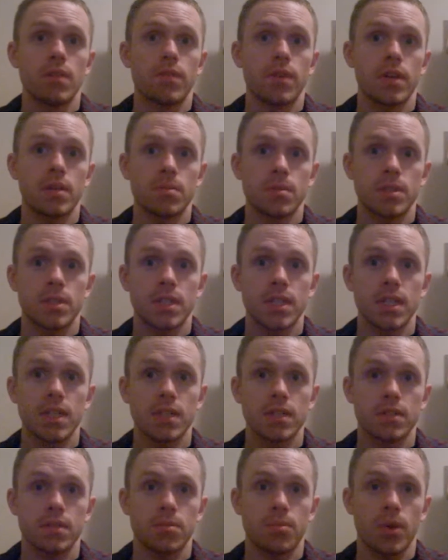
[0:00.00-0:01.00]
vitamin C
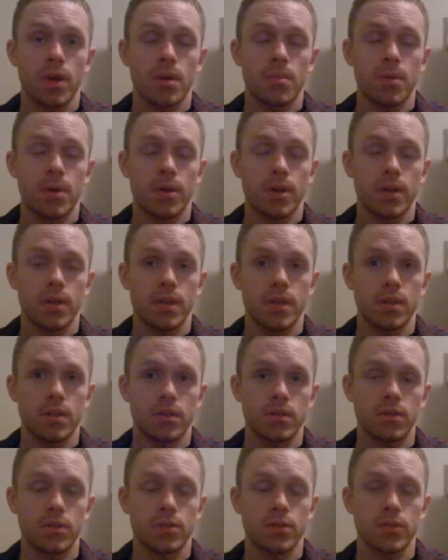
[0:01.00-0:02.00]
is the primary
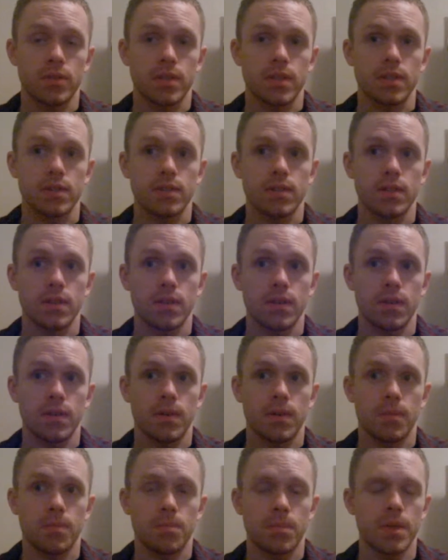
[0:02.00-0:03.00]
nutrient,
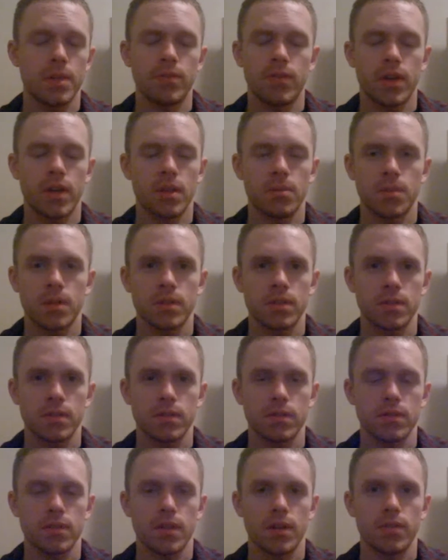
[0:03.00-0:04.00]
B vitamins
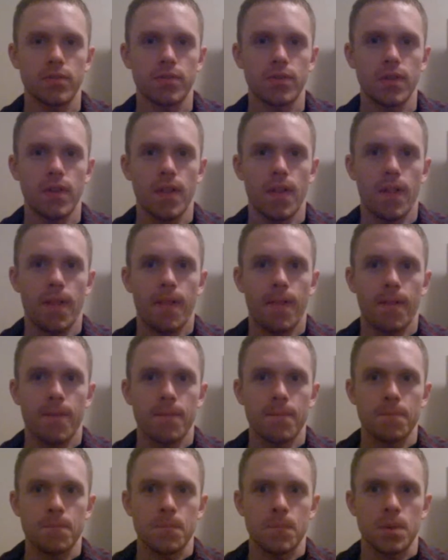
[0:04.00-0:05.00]
and stuff.
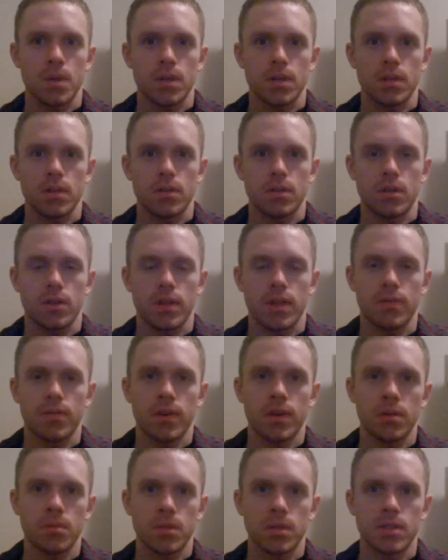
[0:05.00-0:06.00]
But I know that
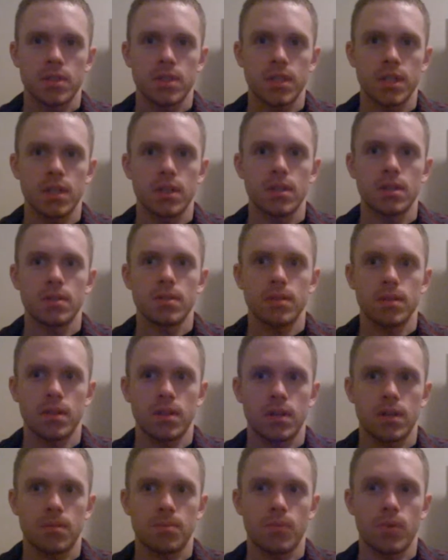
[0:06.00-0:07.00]
vitamin C,
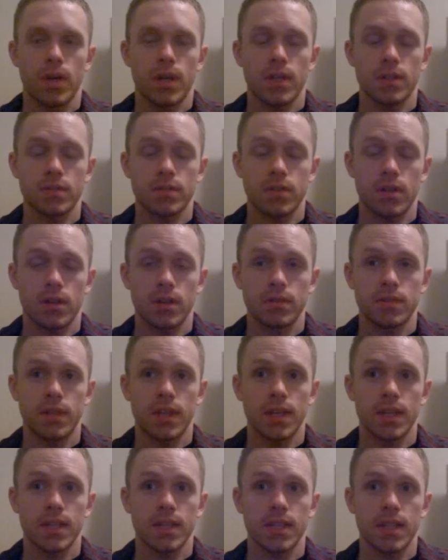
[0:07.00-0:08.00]
when I started
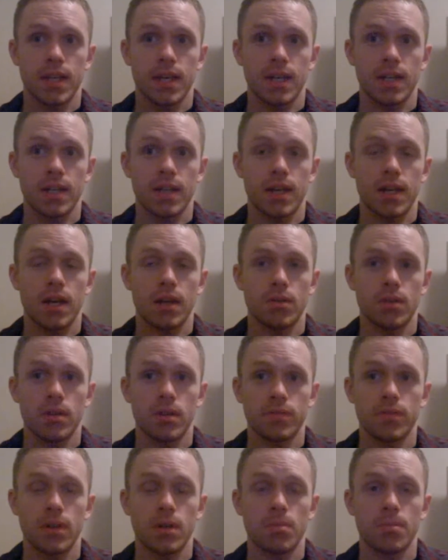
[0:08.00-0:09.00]
taking that,
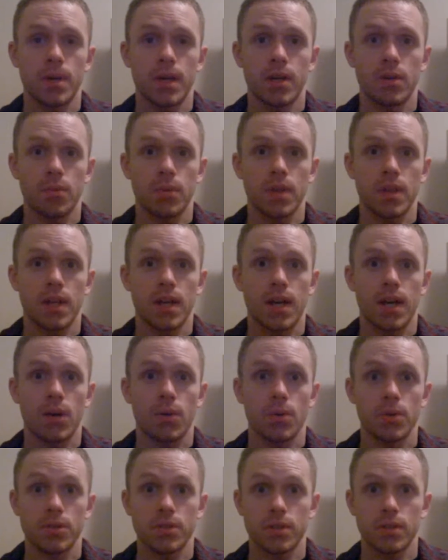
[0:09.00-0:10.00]
I felt better within
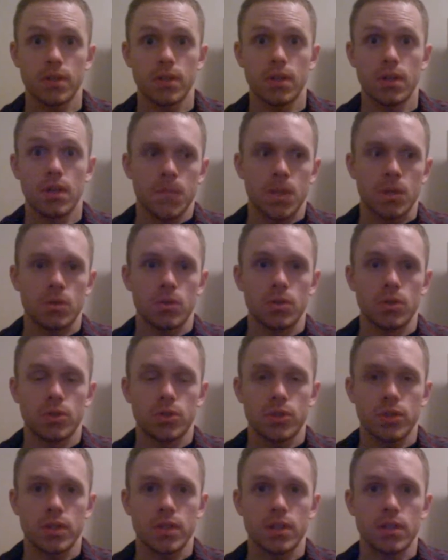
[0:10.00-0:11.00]
hours. So
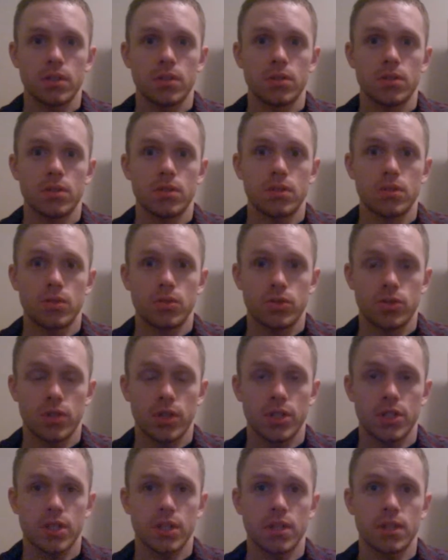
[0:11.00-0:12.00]

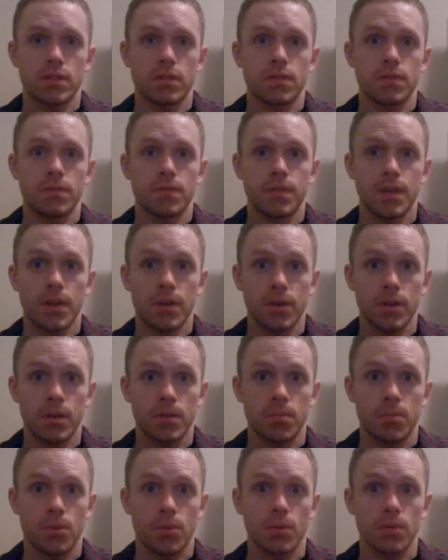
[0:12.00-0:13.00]
nutrition is very
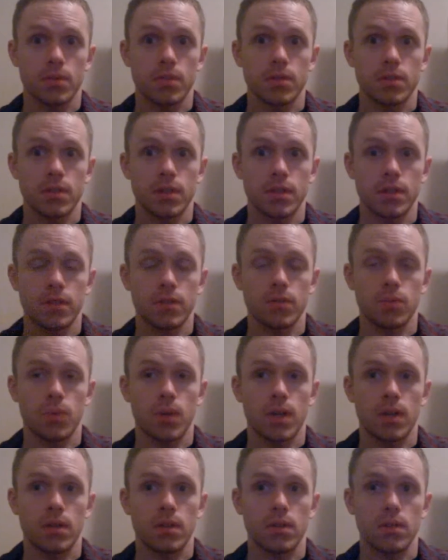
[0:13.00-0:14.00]
important as
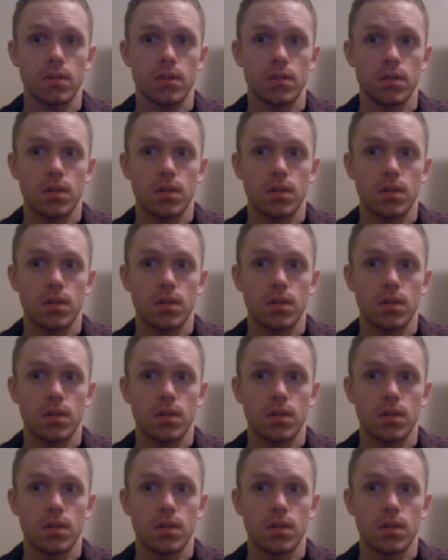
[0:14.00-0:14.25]
well.